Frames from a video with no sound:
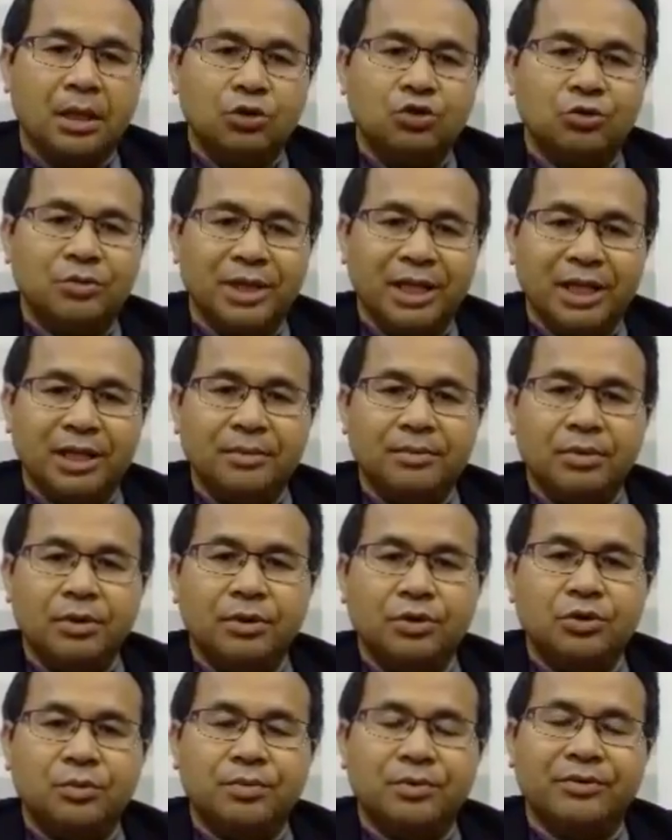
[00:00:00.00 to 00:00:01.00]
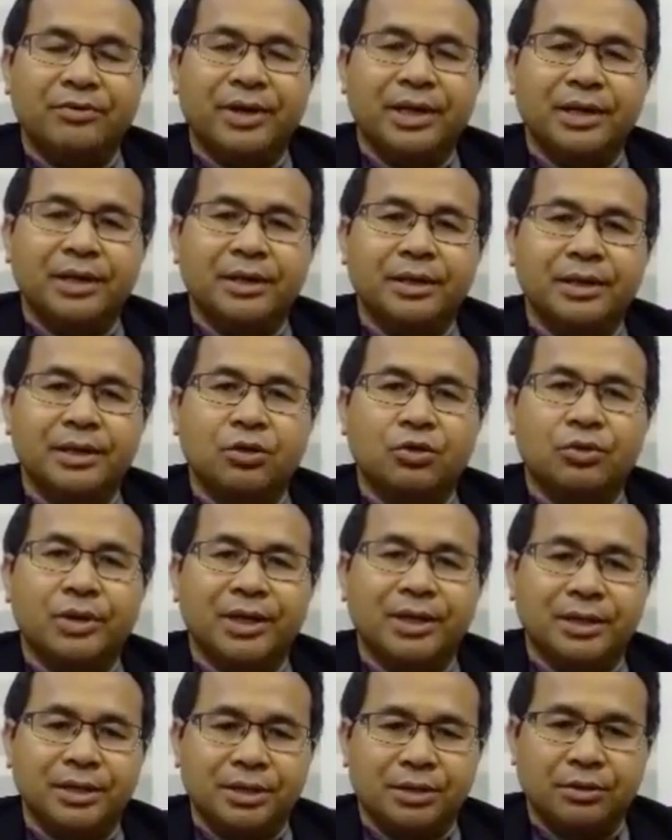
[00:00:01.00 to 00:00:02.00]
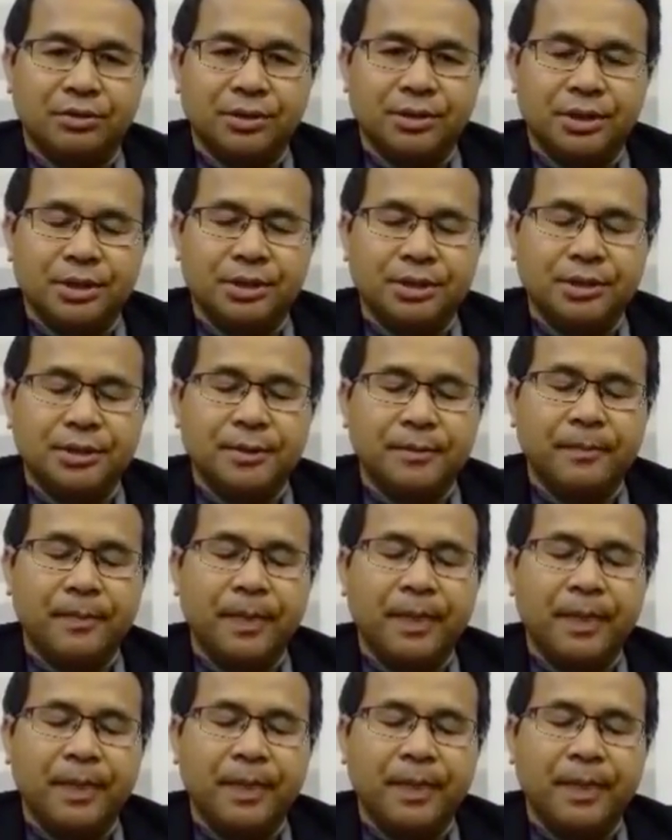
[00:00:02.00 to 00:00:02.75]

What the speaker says: to be able to provide required resources.